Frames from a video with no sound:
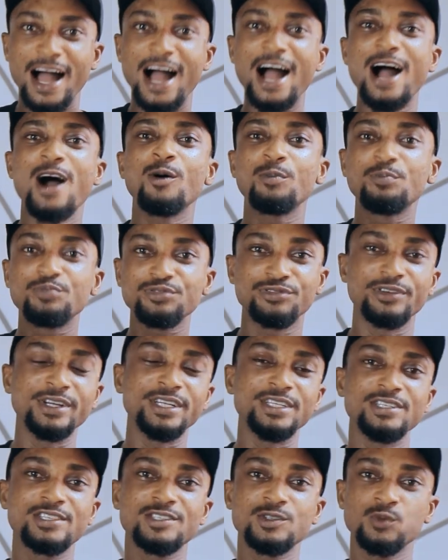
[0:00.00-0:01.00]
how
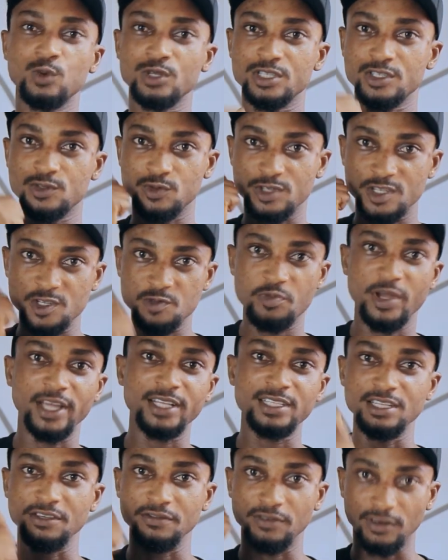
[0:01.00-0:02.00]
Prince was
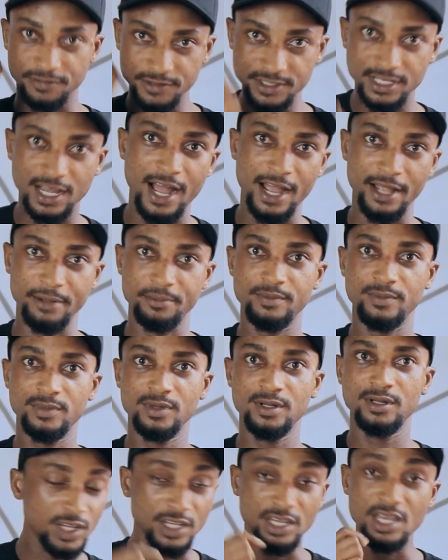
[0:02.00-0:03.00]
respective of time.
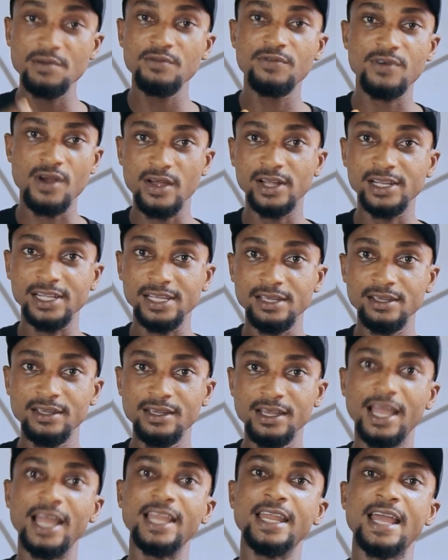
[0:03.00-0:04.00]
He came very early
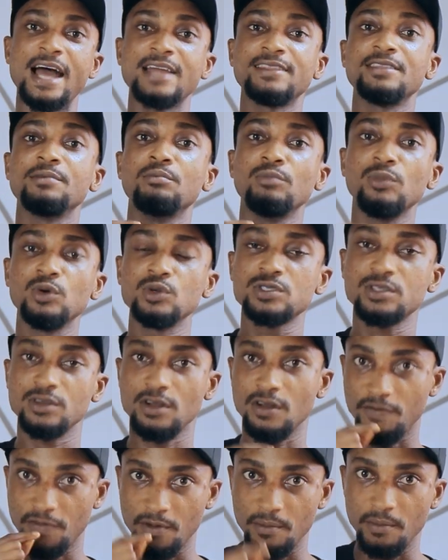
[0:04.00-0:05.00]
and he had the
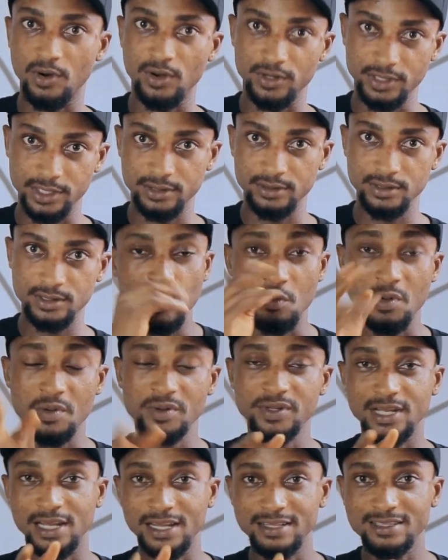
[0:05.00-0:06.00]
most of the morning.
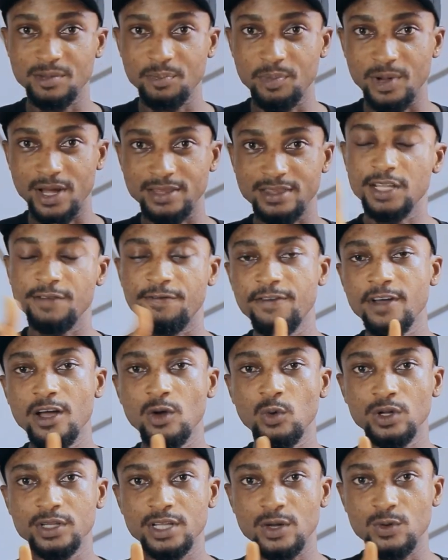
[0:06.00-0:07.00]
Remember the latter part, the
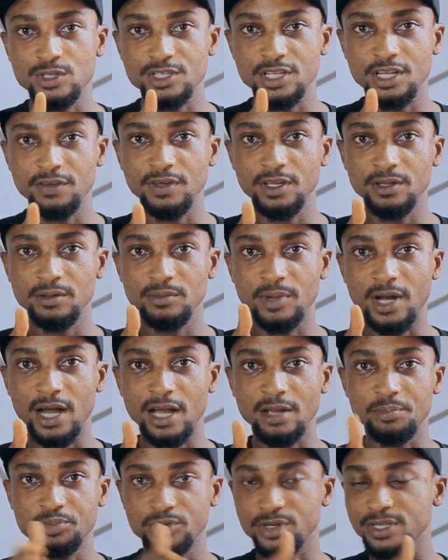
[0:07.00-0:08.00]
farewell that was given
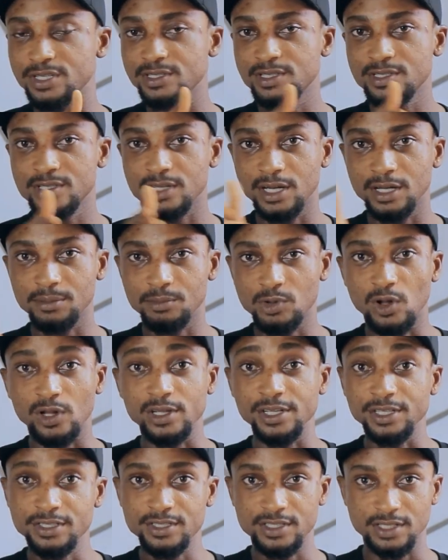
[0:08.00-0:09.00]
by Prince's um,
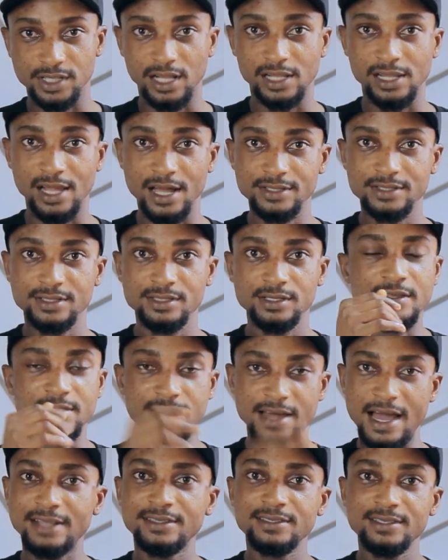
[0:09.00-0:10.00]
colleagues in class,
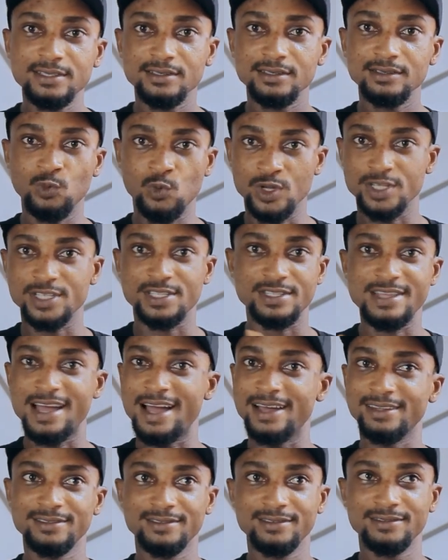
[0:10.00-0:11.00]
that was
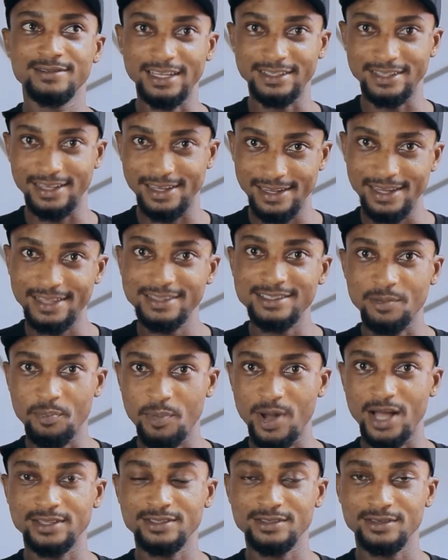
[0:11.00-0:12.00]
done at the latter
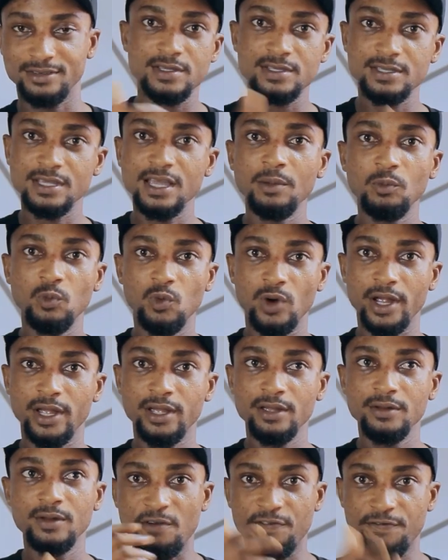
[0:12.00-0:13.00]
part. Same
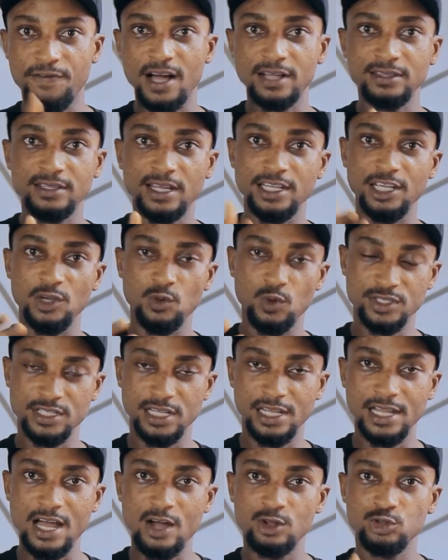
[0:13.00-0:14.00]
way, the fact that he was
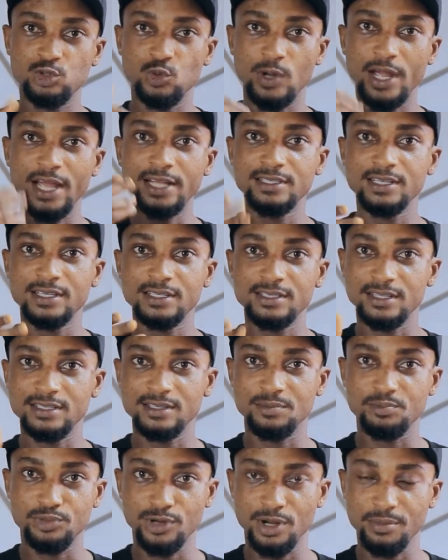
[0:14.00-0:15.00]
allowed to enter
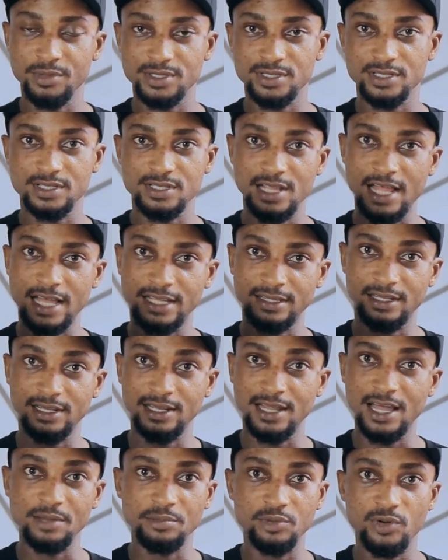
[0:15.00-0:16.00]
certain premises like the
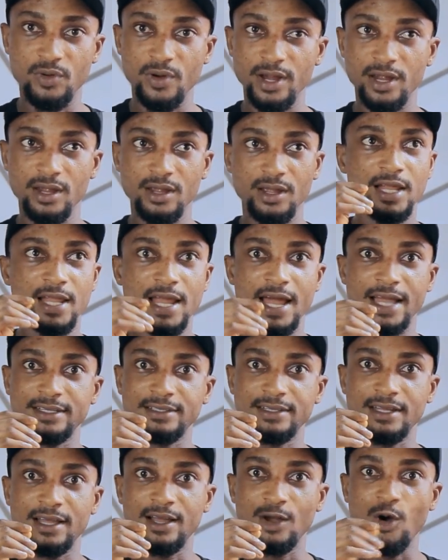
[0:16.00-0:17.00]
library,
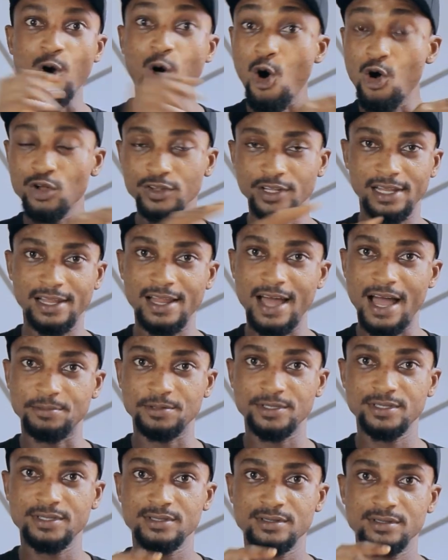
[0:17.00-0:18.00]
like the, all the
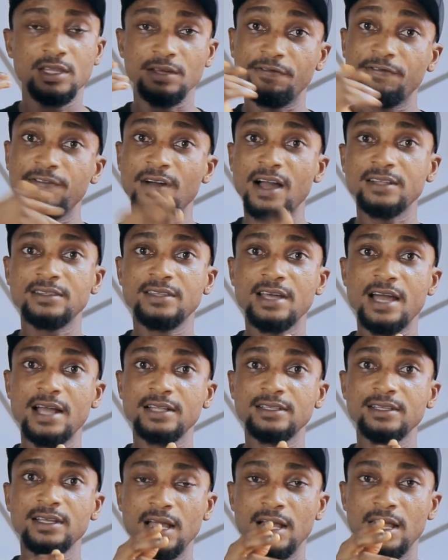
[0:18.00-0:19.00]
labs, the fact
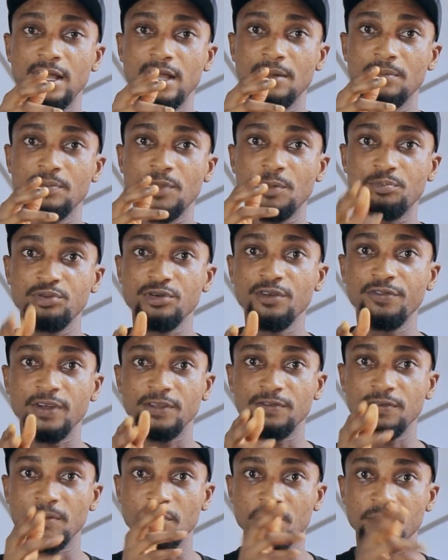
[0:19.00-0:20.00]
that um, the
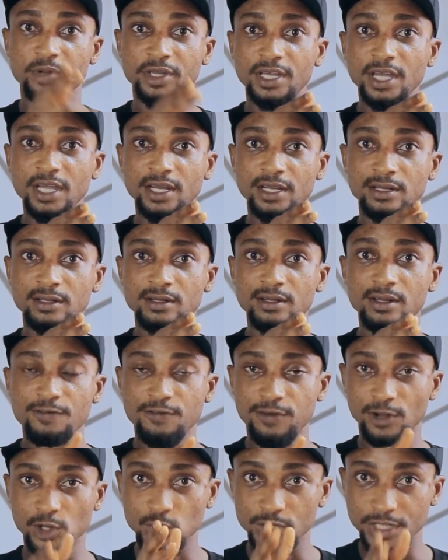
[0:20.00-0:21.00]
prefect from the beginning
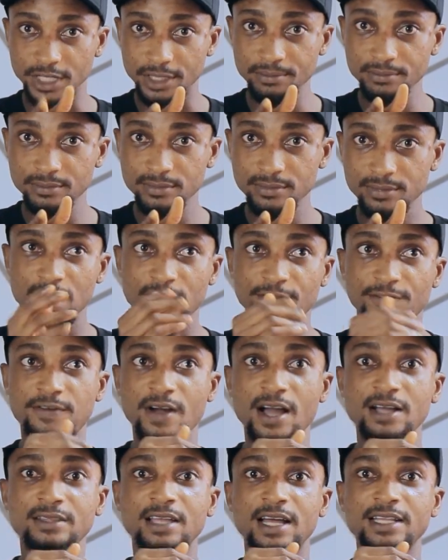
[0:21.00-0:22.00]
followed him, the
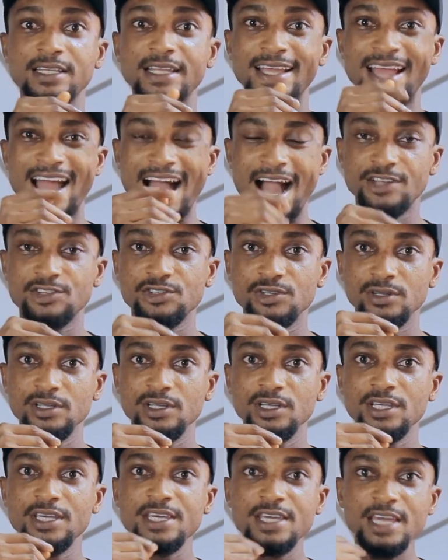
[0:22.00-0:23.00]
fact that they
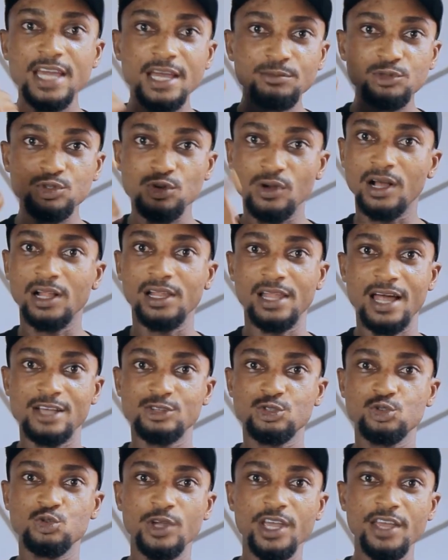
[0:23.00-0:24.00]
actually came to
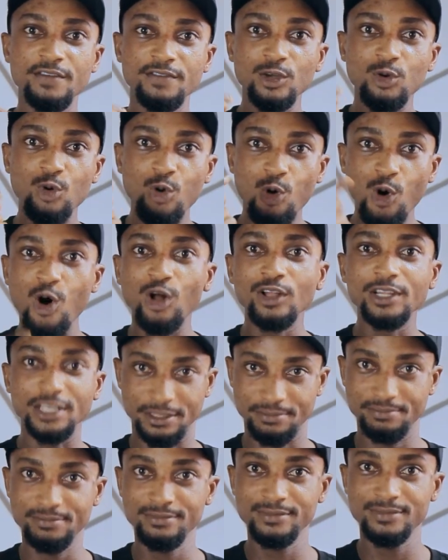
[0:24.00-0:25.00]
class to even call
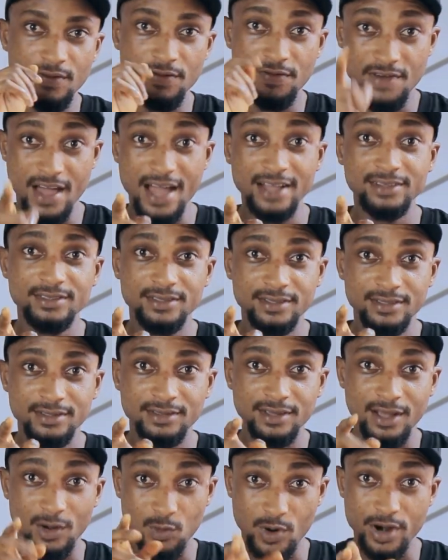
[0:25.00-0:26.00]
him, that
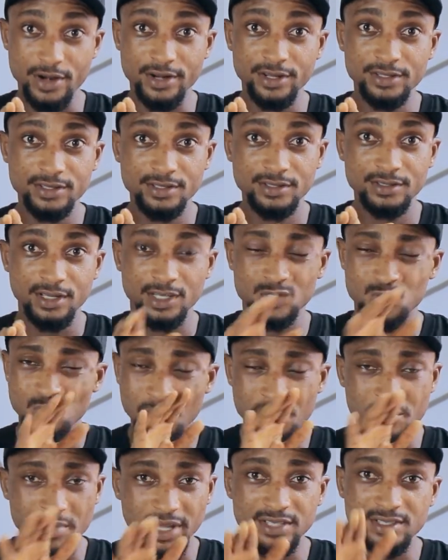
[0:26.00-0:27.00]
awareness is
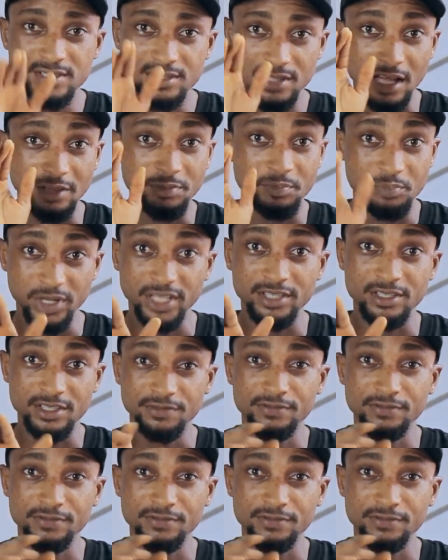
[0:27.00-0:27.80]
what makes that big